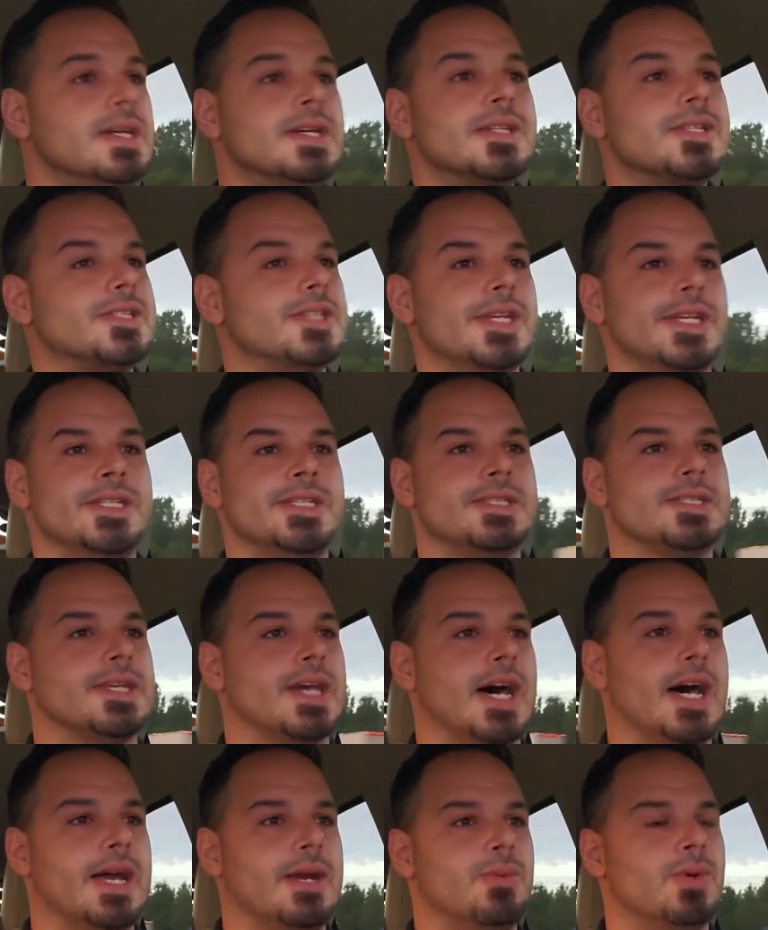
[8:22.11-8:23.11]
since
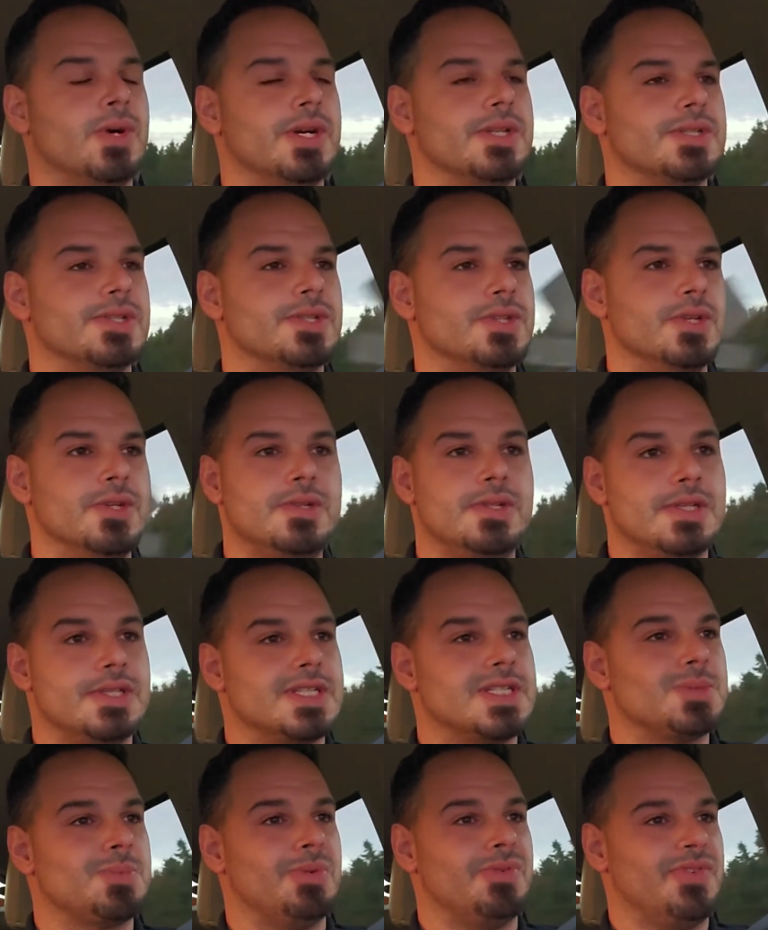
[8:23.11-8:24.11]
I was new to
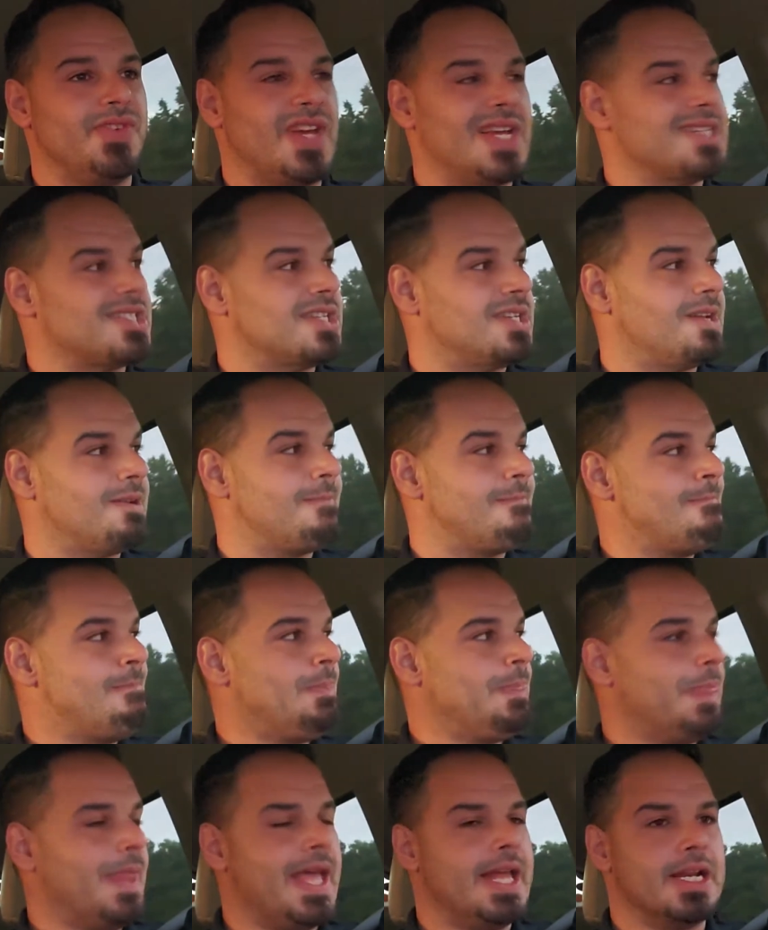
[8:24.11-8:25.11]
this
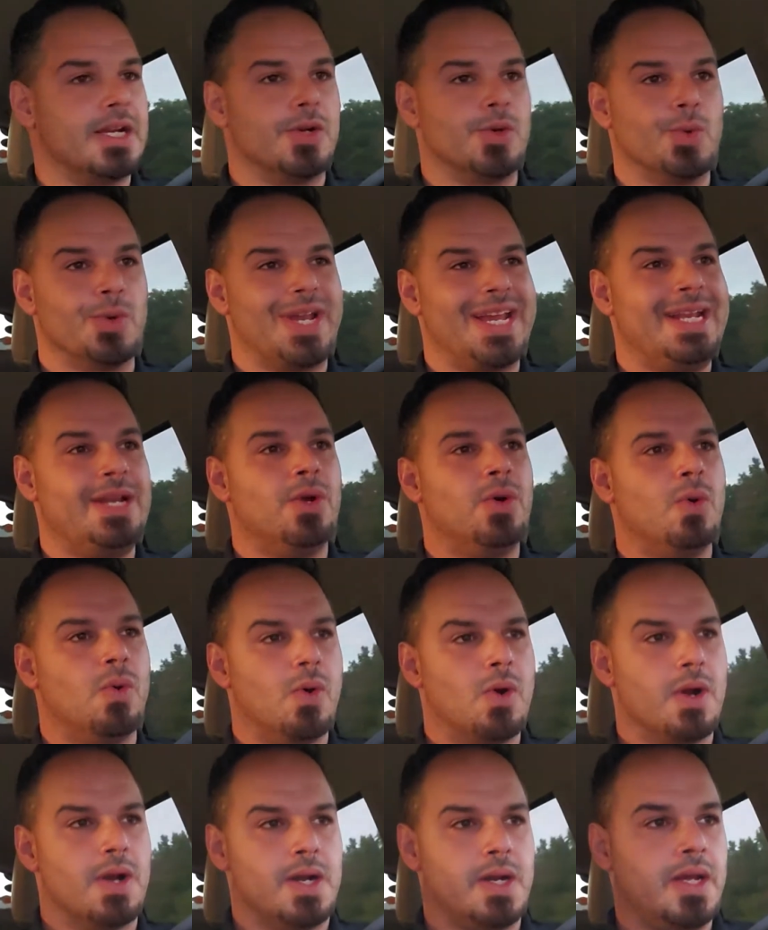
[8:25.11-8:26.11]
profession and a
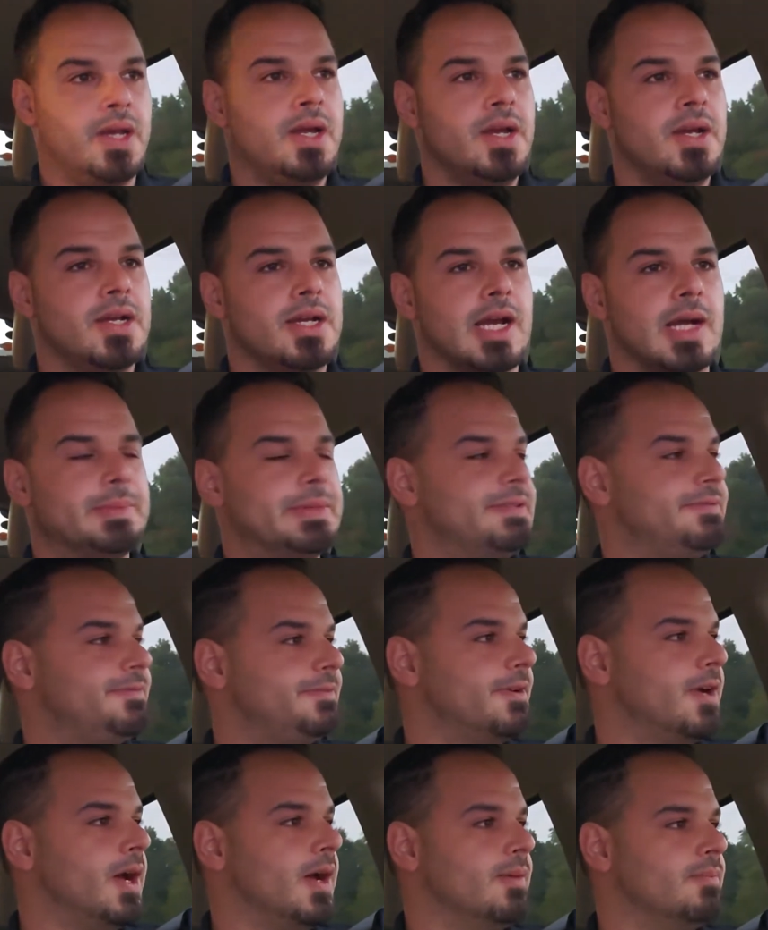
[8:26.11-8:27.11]
greenhorn coming
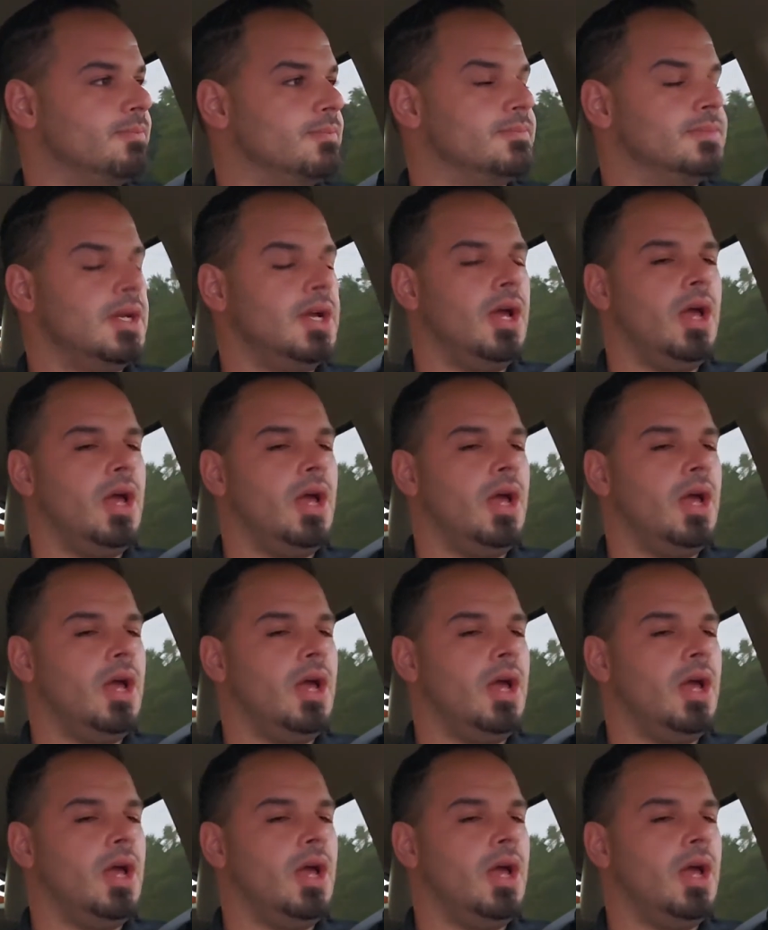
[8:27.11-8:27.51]
from